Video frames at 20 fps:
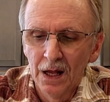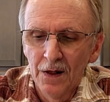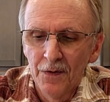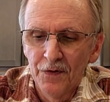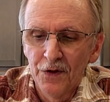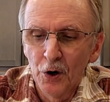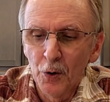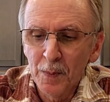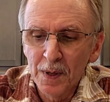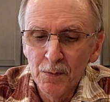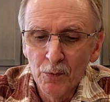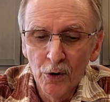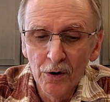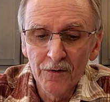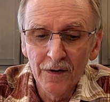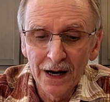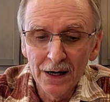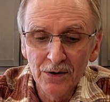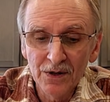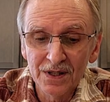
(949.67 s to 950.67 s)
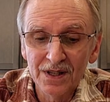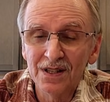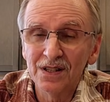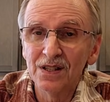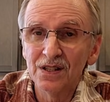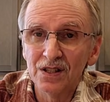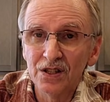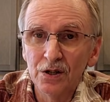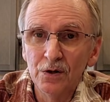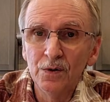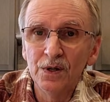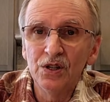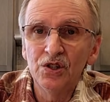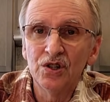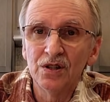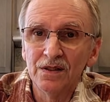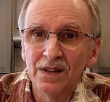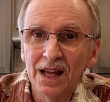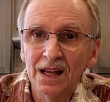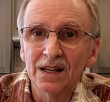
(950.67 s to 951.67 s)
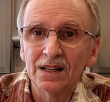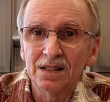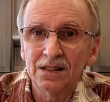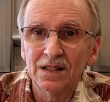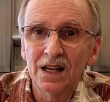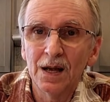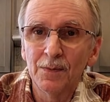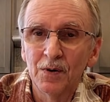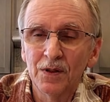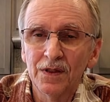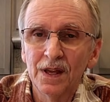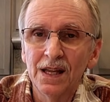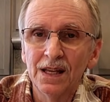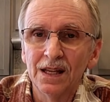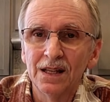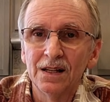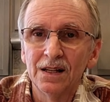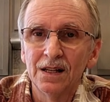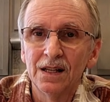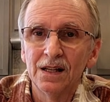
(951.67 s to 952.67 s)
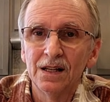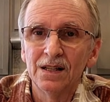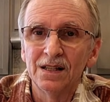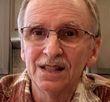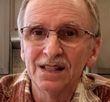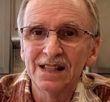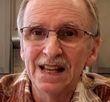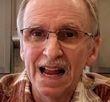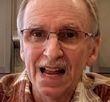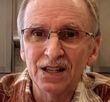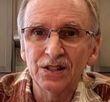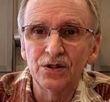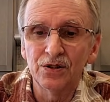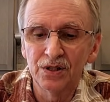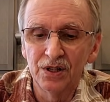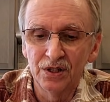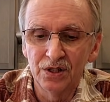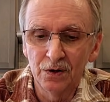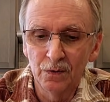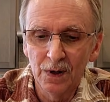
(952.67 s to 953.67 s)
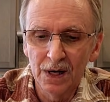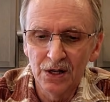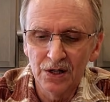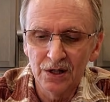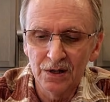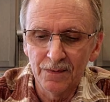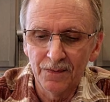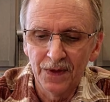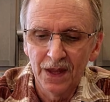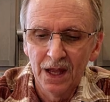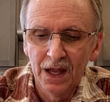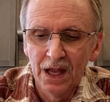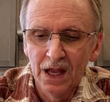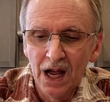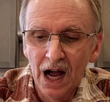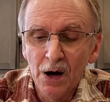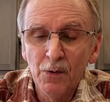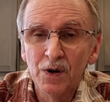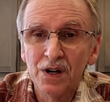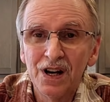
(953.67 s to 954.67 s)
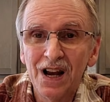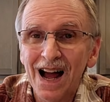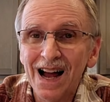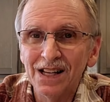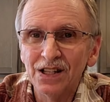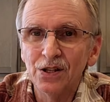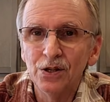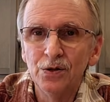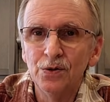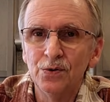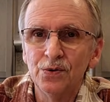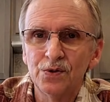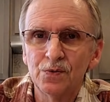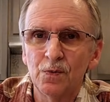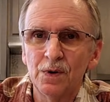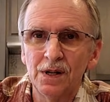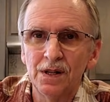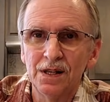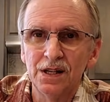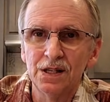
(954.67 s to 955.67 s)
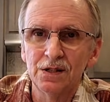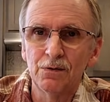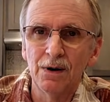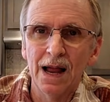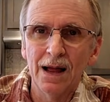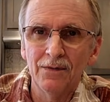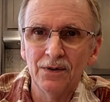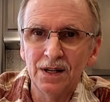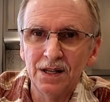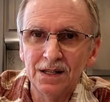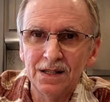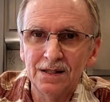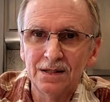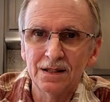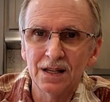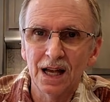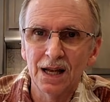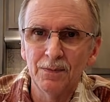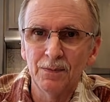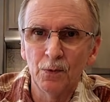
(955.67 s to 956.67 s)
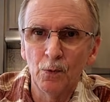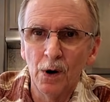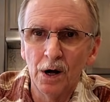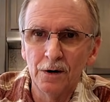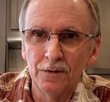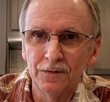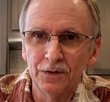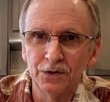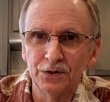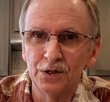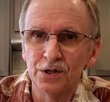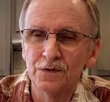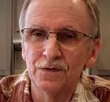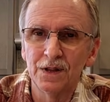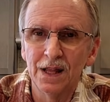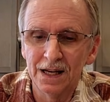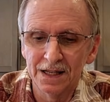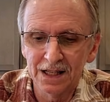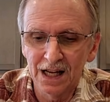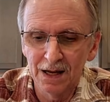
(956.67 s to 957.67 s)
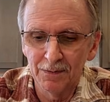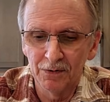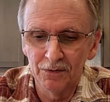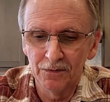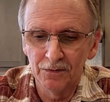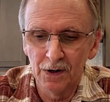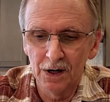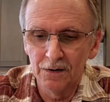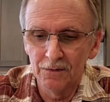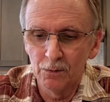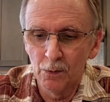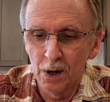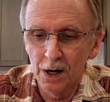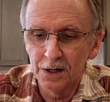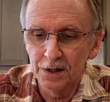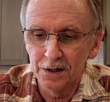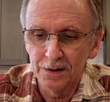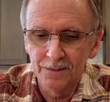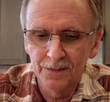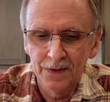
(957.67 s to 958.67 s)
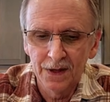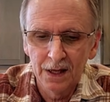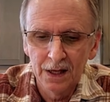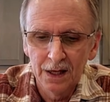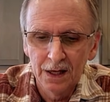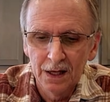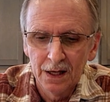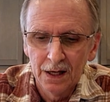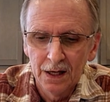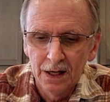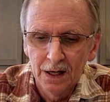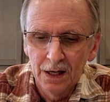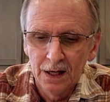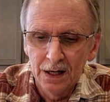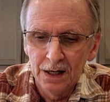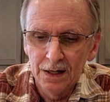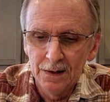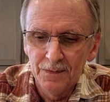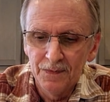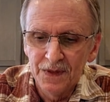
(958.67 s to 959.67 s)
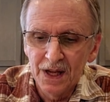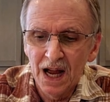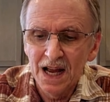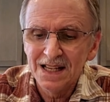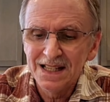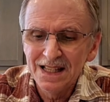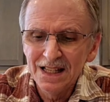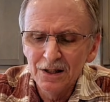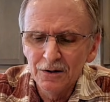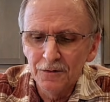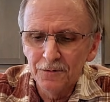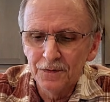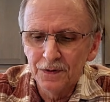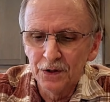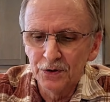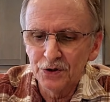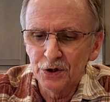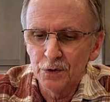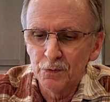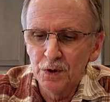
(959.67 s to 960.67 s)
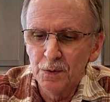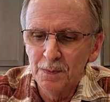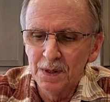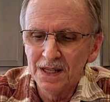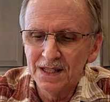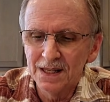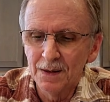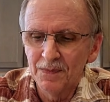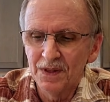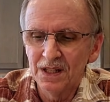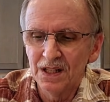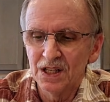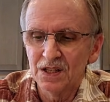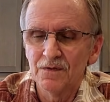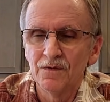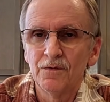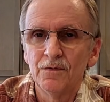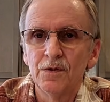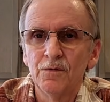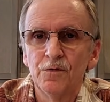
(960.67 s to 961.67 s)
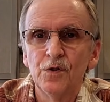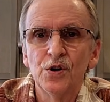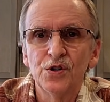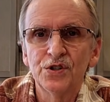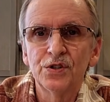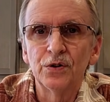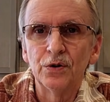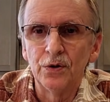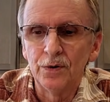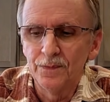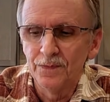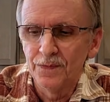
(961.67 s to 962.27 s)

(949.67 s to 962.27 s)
There will be more viruses and sewage and that type of thing in a, in a disaster situation. I would not use one of these gravity type of water filters for that type of, of water. Um, the ideal filter would be something that's versatile,